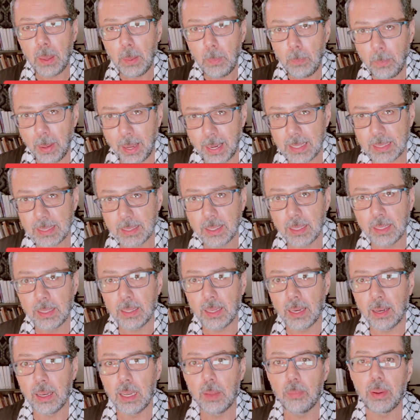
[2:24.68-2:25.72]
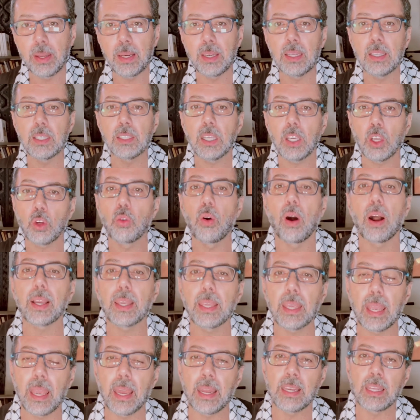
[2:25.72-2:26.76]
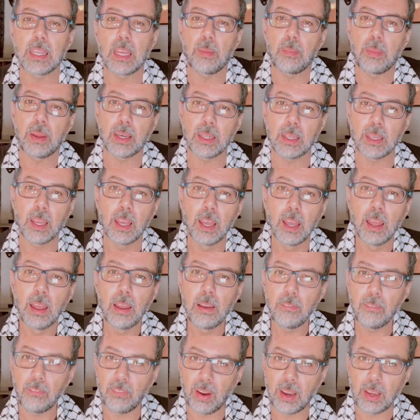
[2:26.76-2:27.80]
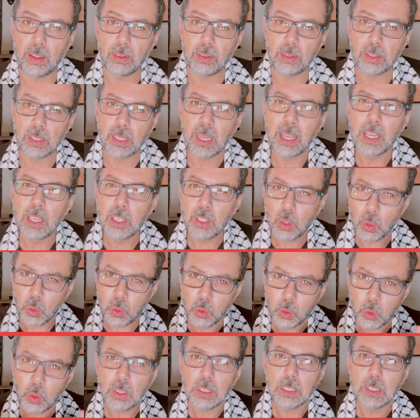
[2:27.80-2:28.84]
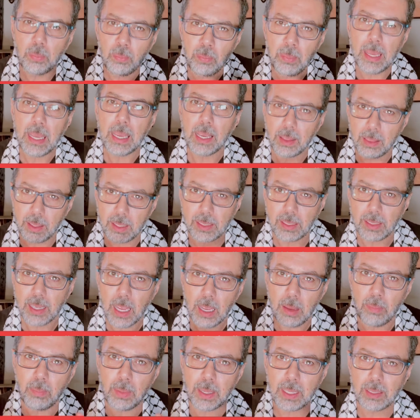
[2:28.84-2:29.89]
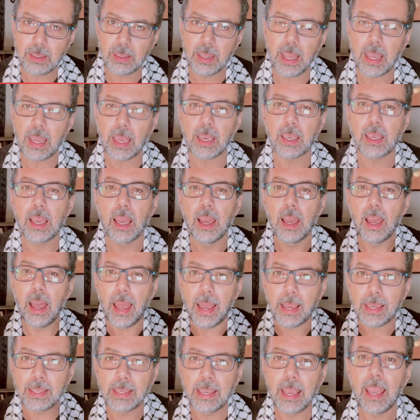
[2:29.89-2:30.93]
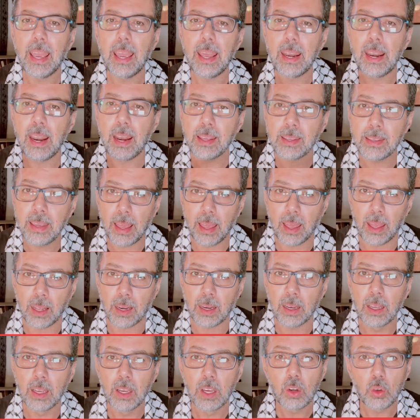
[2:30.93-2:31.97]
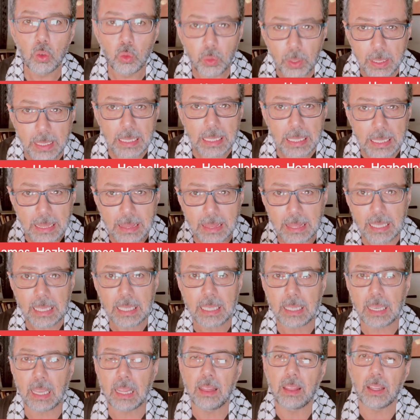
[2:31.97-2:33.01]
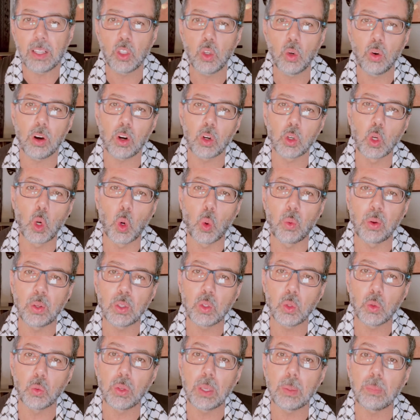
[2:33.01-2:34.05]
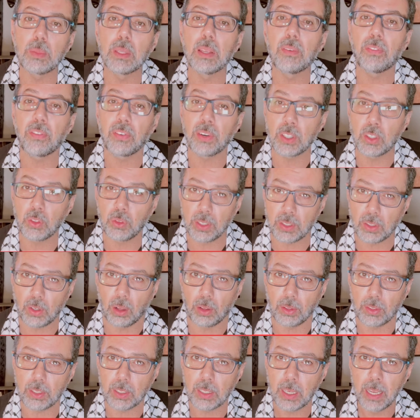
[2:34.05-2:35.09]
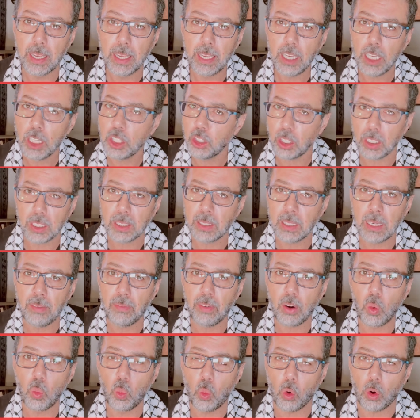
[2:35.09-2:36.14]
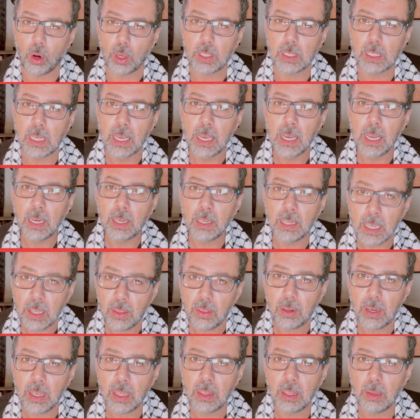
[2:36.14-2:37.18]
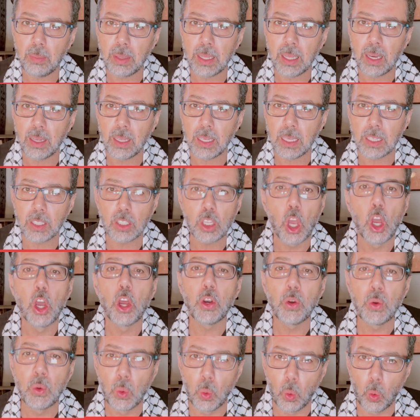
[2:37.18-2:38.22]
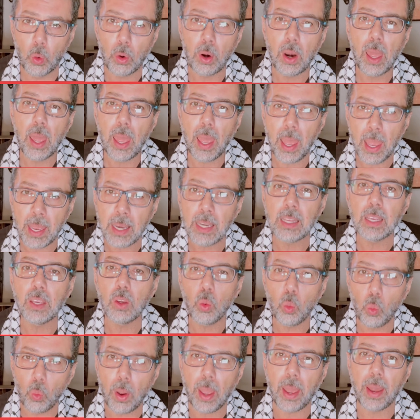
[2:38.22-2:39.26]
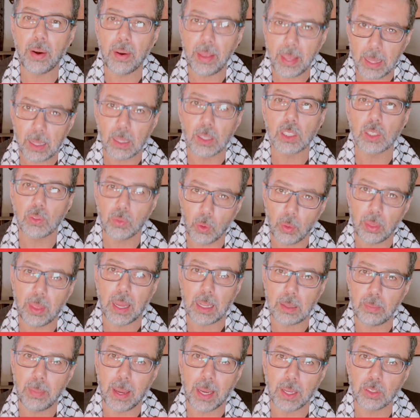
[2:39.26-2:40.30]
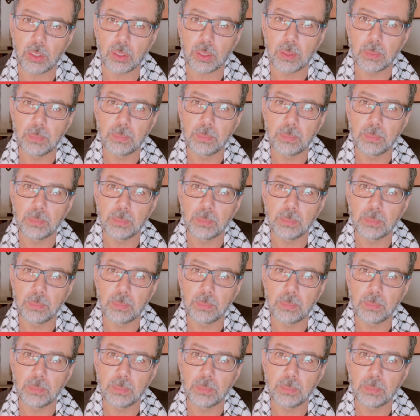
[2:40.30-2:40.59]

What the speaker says: Palestinian, Lebanese, Iraqi, and Yemeni fighters. So don't make the same mistake again and again, really thinking that you are going to reap different results. It just never works, neither in the Middle East nor anywhere else for that matter.